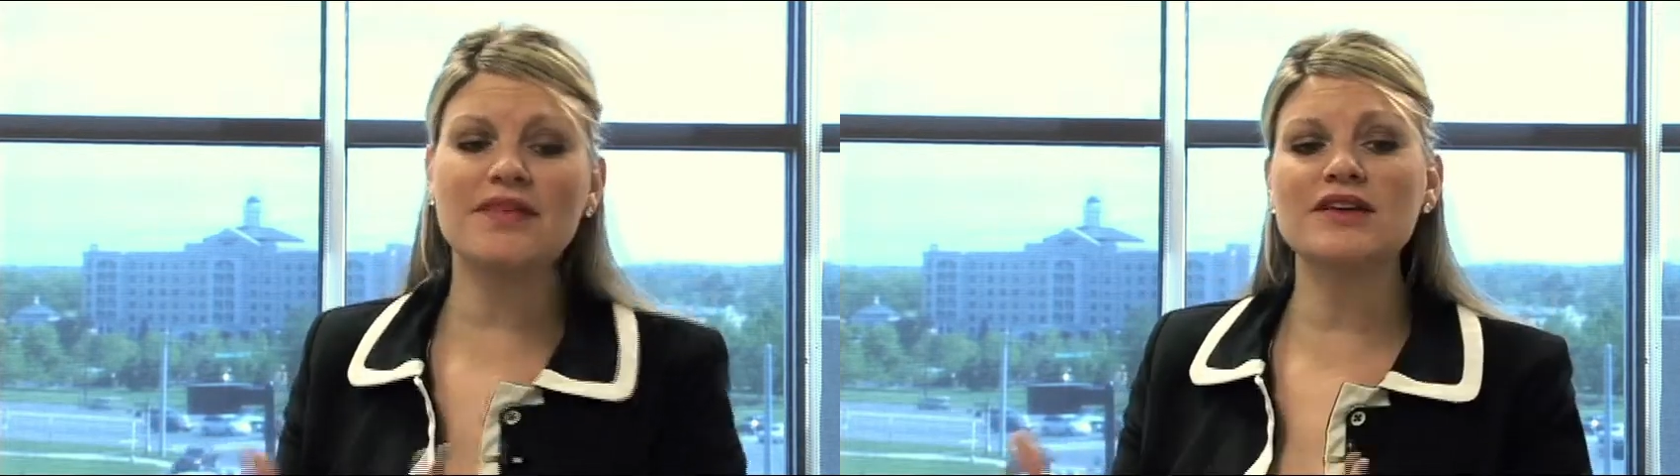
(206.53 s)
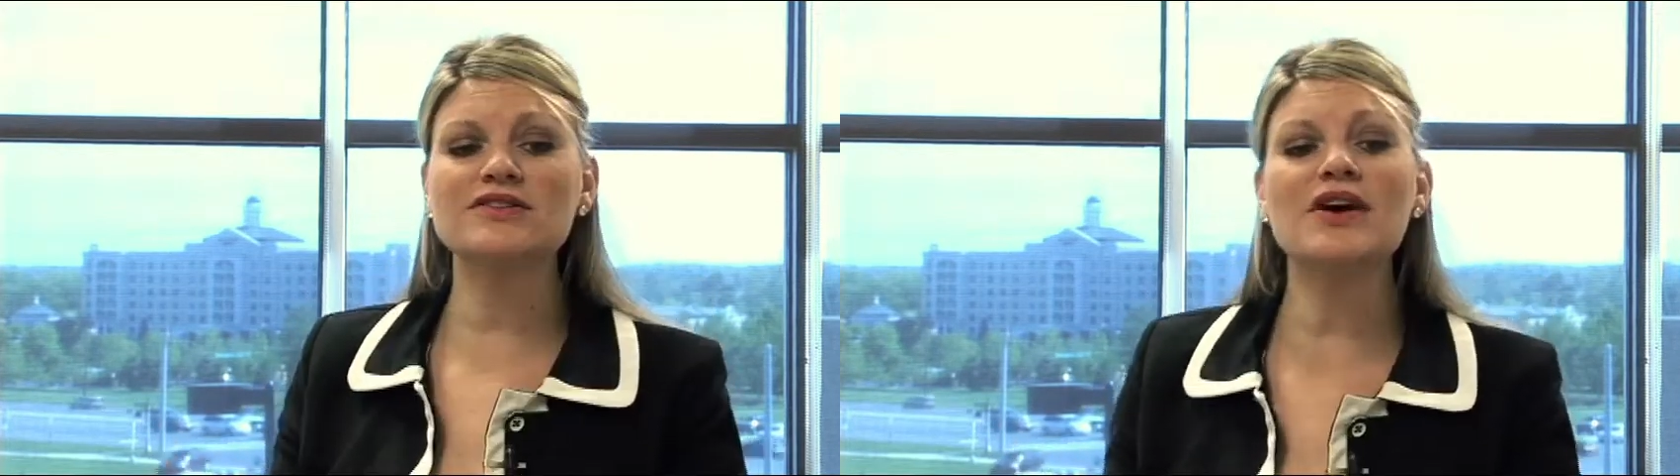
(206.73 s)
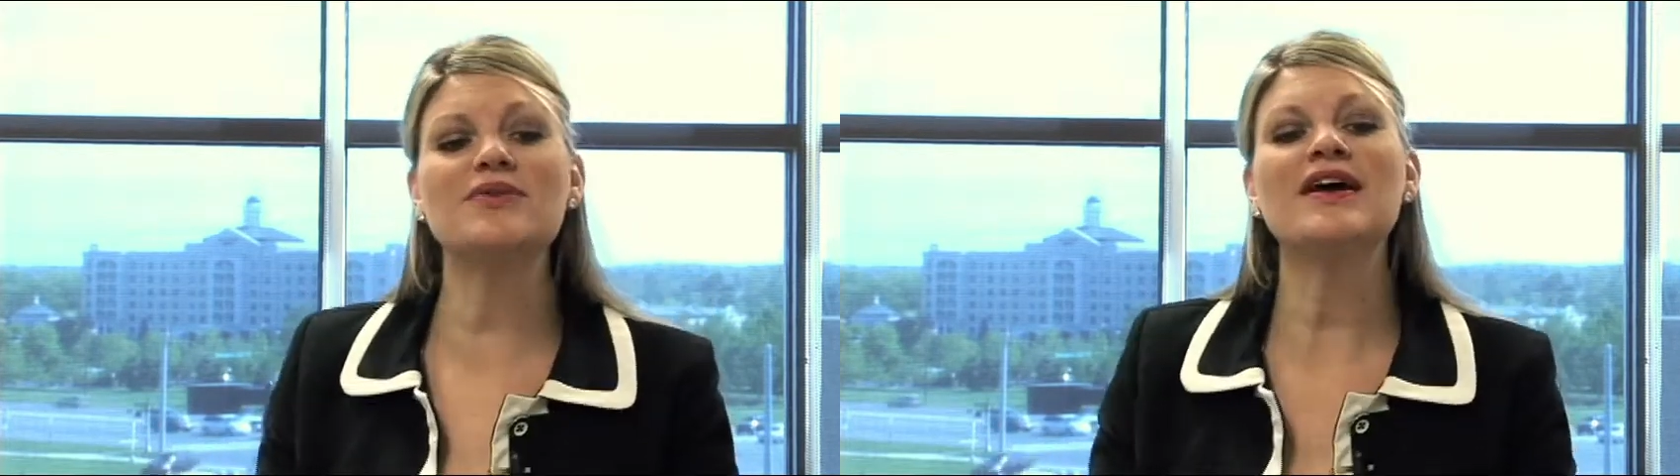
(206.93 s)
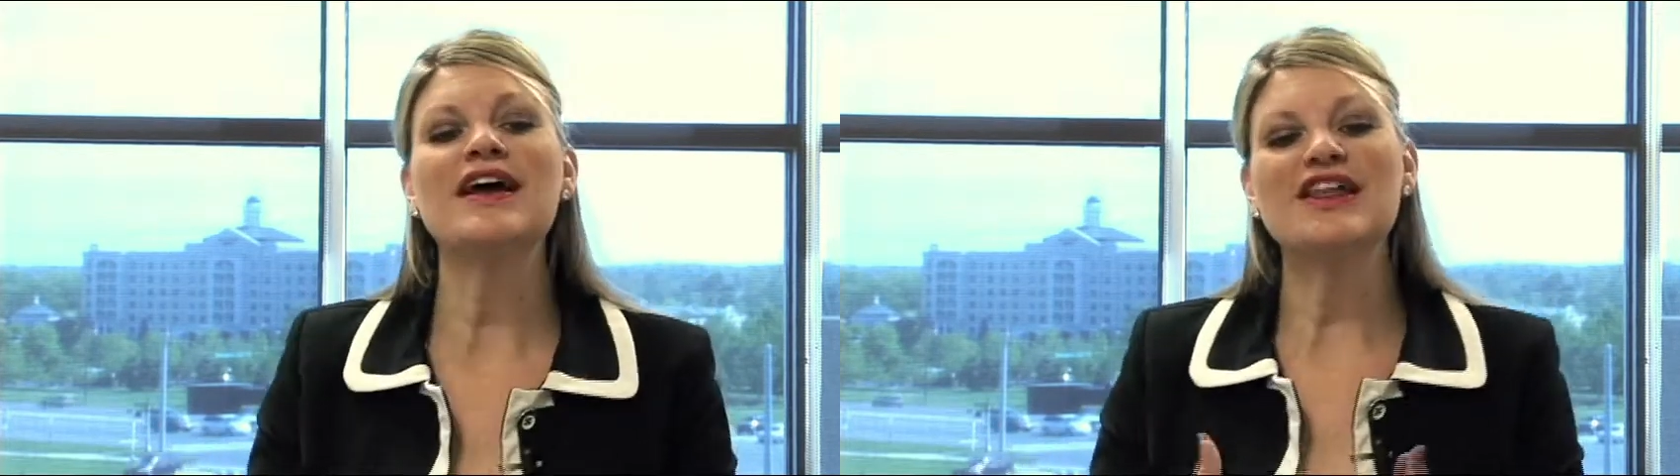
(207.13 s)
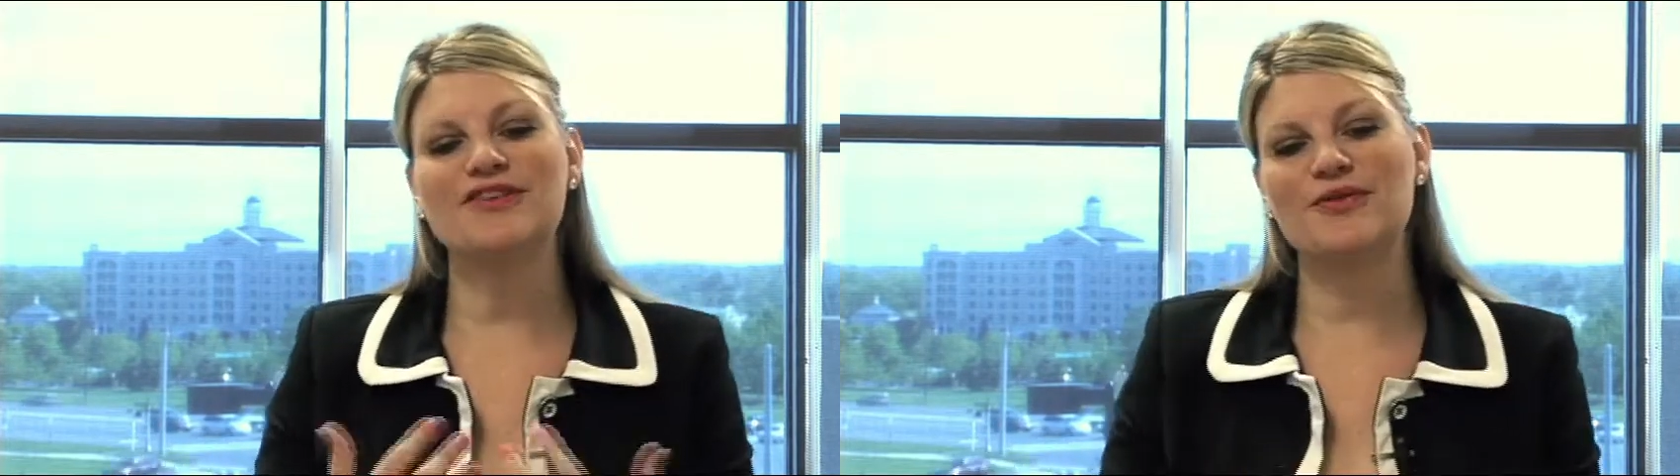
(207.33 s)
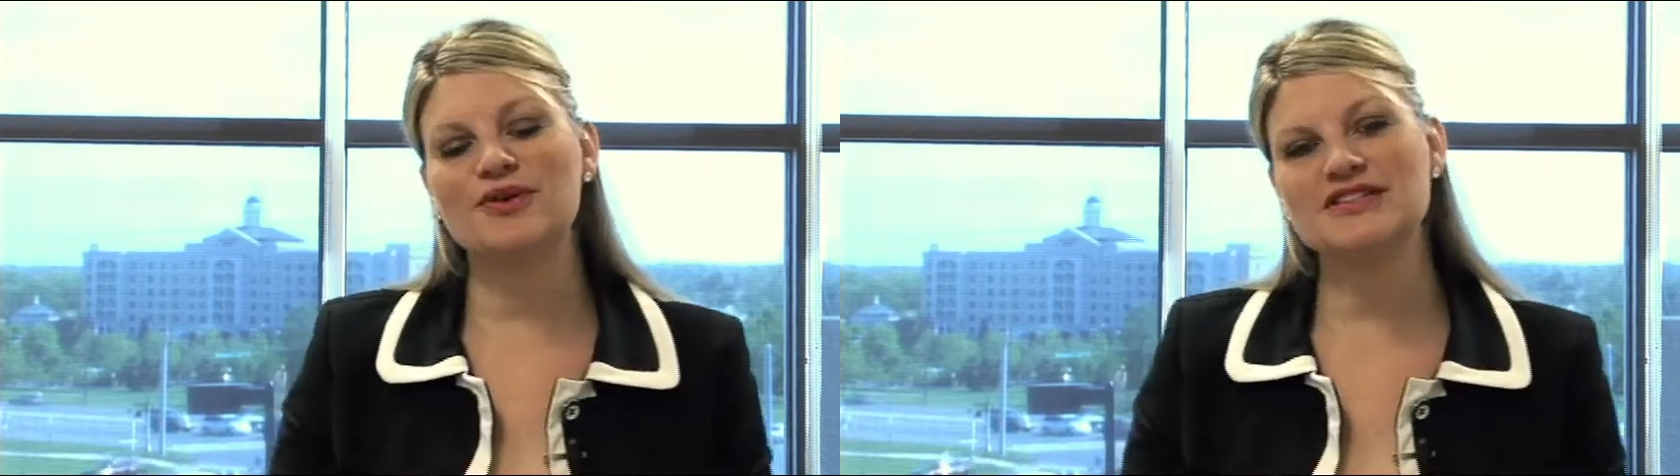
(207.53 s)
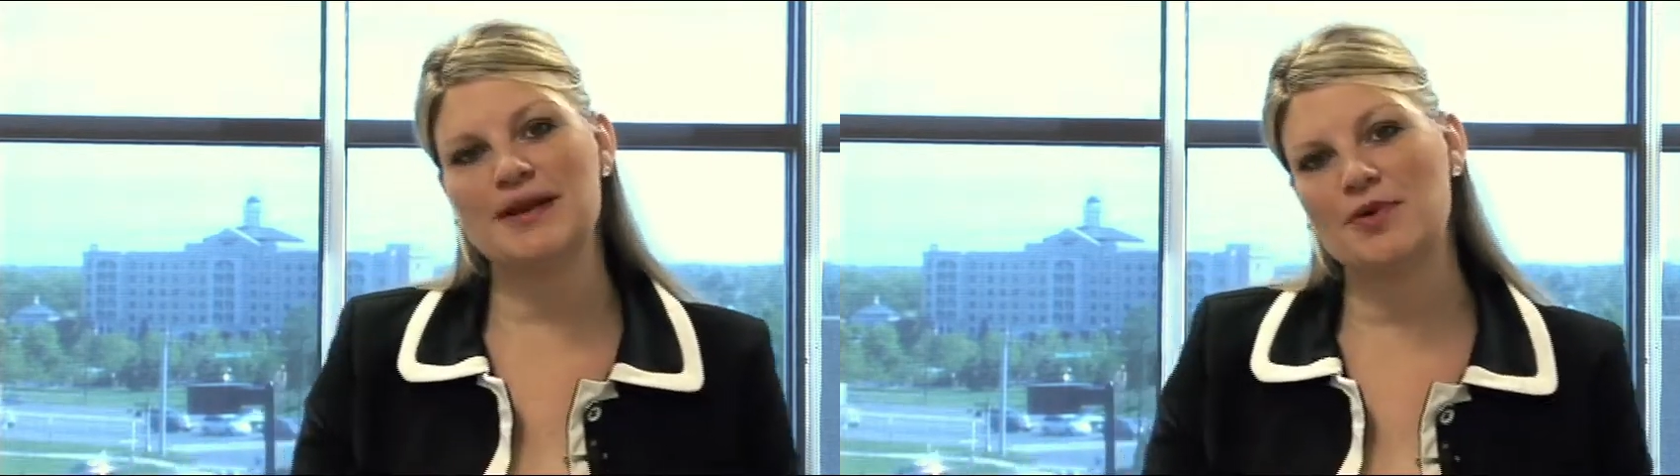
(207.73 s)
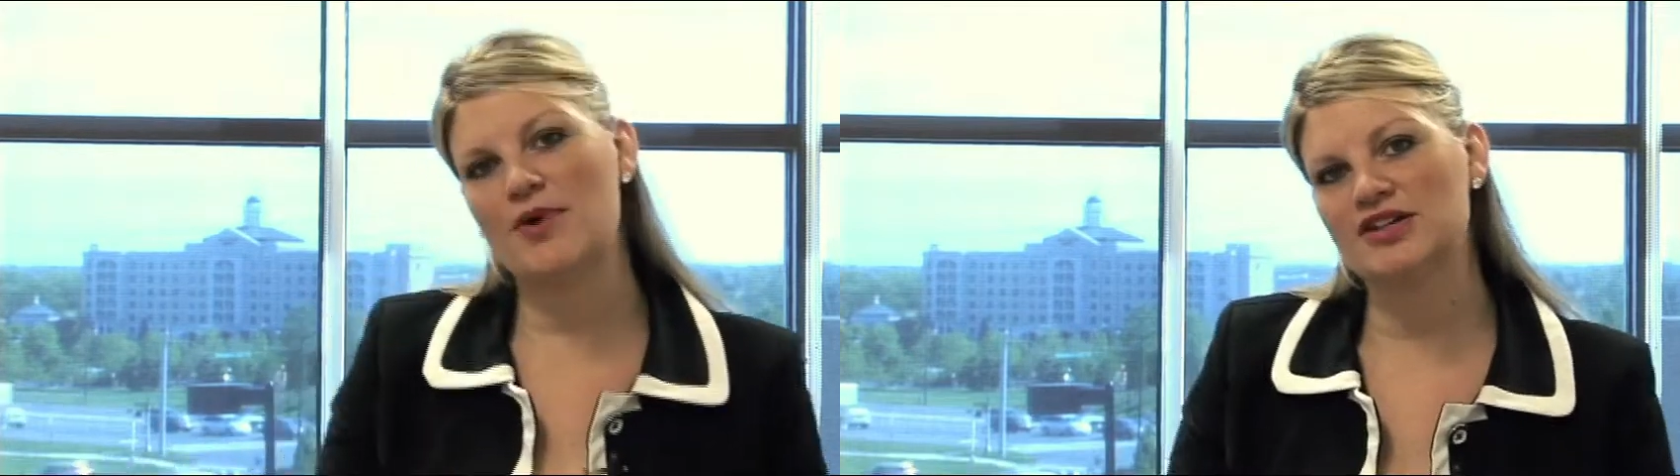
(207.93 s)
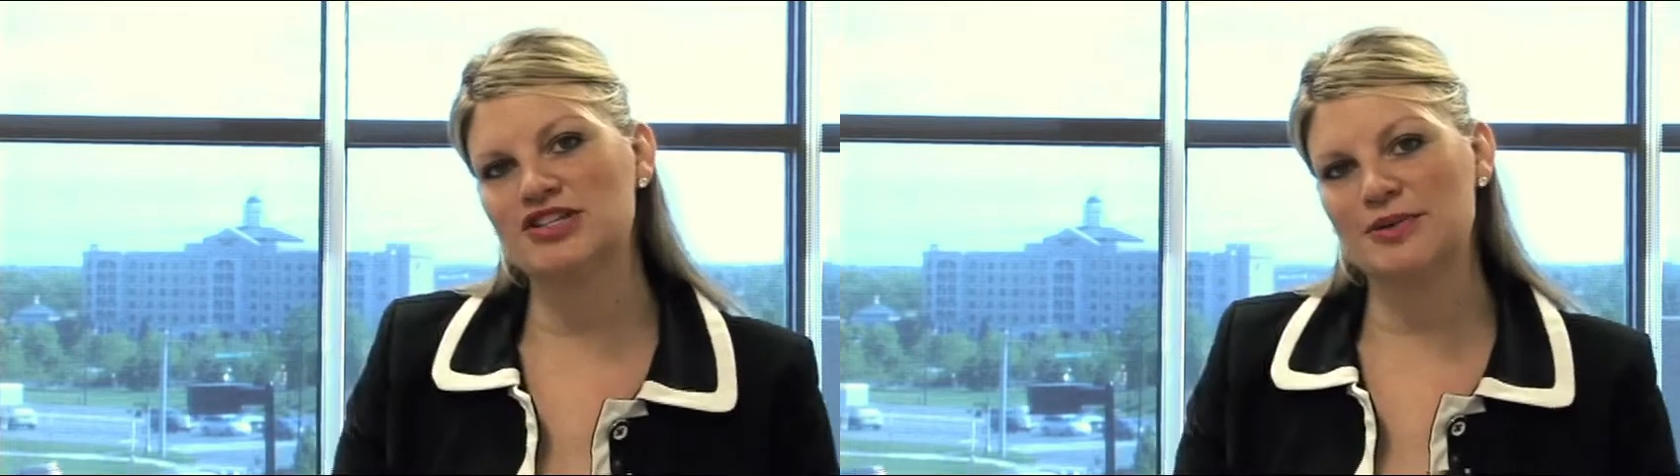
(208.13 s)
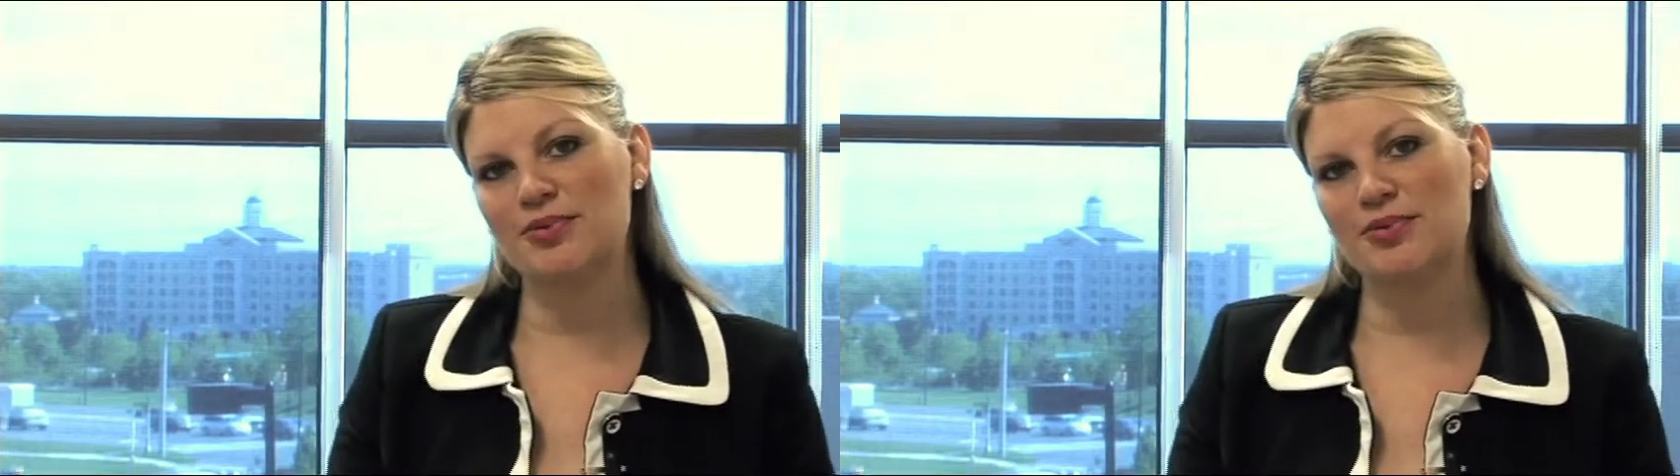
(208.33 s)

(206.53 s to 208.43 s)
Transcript: So the 4-step questioning